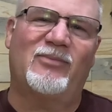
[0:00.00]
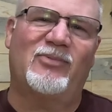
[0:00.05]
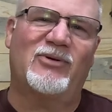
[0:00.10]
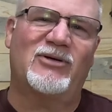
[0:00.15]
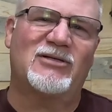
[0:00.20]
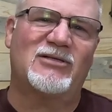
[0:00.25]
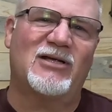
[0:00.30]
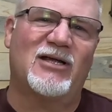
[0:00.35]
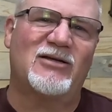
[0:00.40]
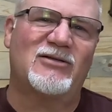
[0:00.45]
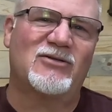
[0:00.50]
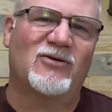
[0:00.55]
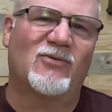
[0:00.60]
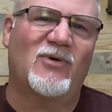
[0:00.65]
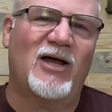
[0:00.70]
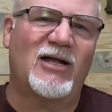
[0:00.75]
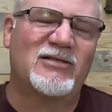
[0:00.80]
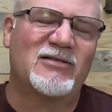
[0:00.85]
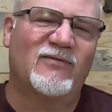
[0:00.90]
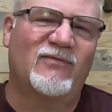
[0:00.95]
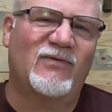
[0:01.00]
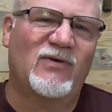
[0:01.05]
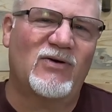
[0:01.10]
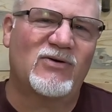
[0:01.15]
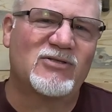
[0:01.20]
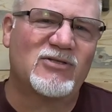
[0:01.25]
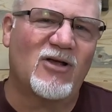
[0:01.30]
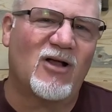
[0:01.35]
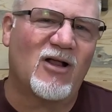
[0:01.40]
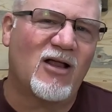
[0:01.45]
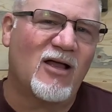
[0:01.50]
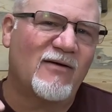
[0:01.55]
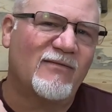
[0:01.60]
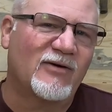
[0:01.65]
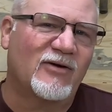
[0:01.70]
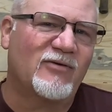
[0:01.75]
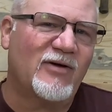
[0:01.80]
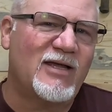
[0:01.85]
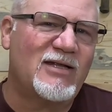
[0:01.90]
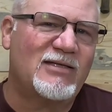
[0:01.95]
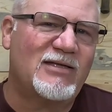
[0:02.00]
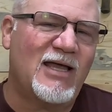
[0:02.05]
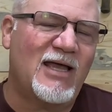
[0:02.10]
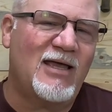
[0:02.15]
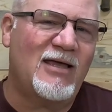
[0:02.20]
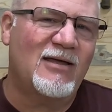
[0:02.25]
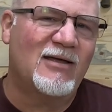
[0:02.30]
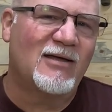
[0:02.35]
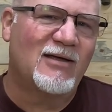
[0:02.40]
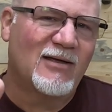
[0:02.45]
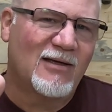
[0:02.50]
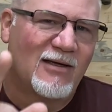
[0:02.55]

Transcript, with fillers: appreciate your watching, folks. Y'all have a great day.